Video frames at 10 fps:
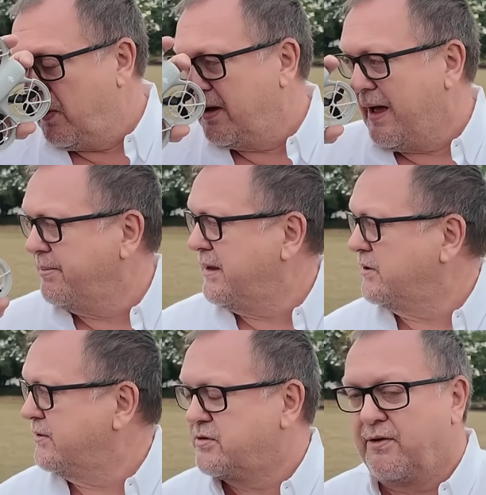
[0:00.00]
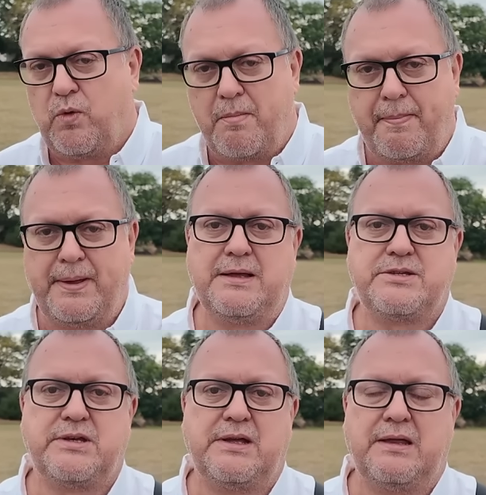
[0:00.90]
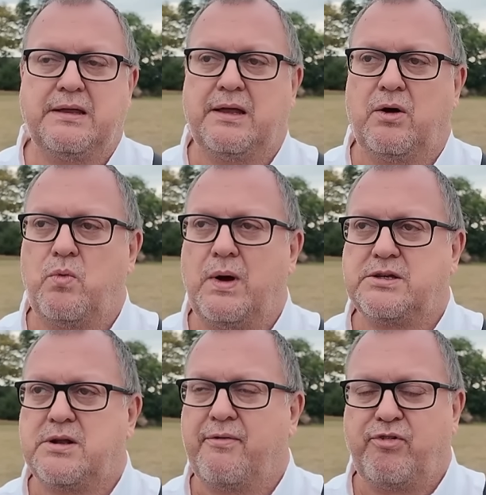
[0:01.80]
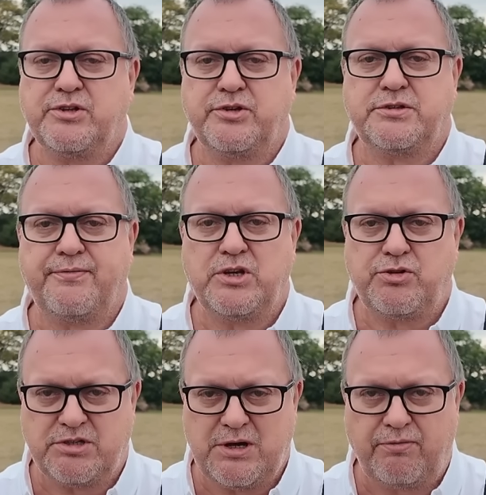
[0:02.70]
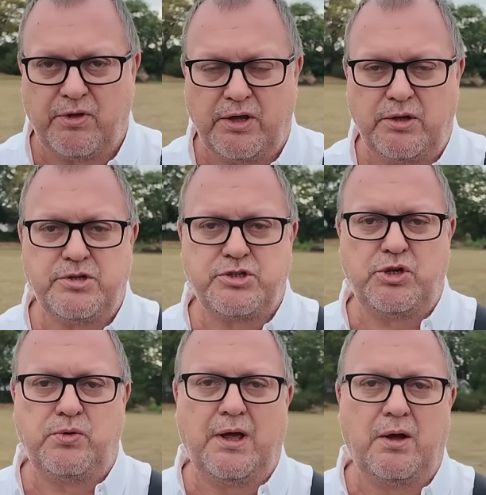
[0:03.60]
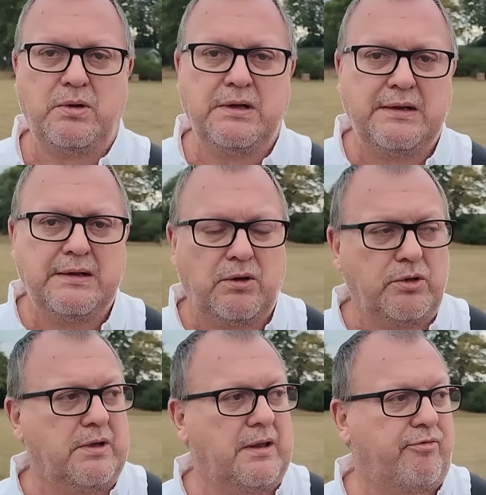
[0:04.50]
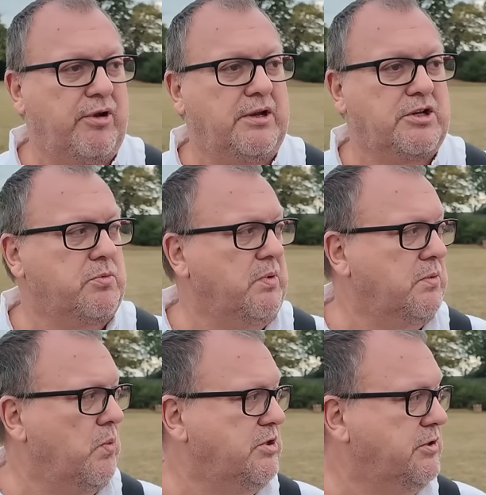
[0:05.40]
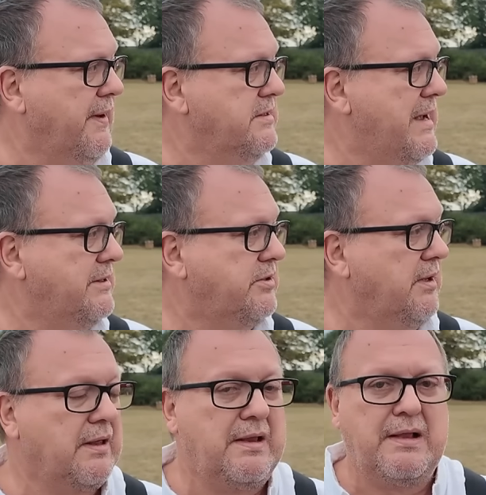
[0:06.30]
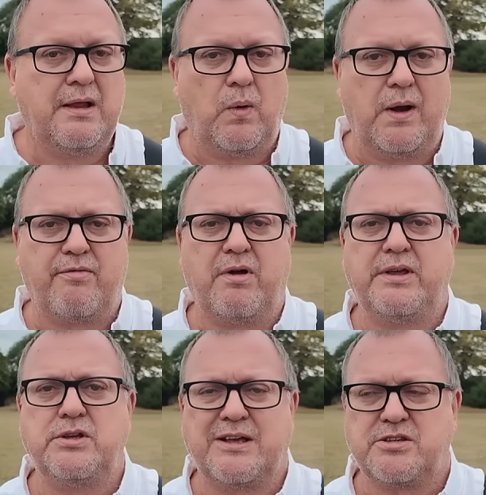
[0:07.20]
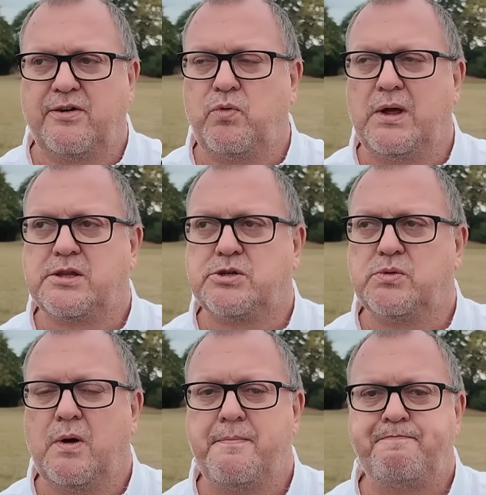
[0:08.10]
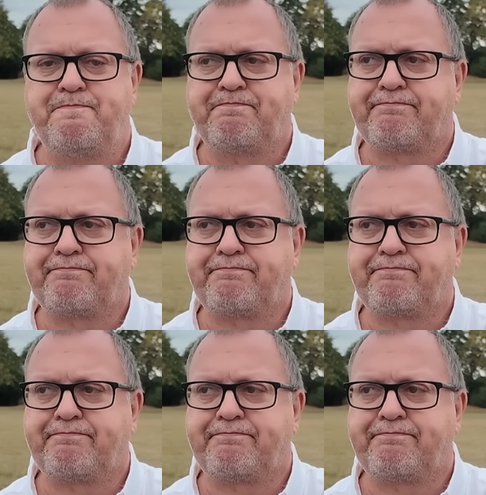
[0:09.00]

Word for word: When I get updates for software on my PC, it always, like for instance, DaVinci Resolve that I use, Studio, or you can get the free edition, which is fantastic. Whenever I use that software to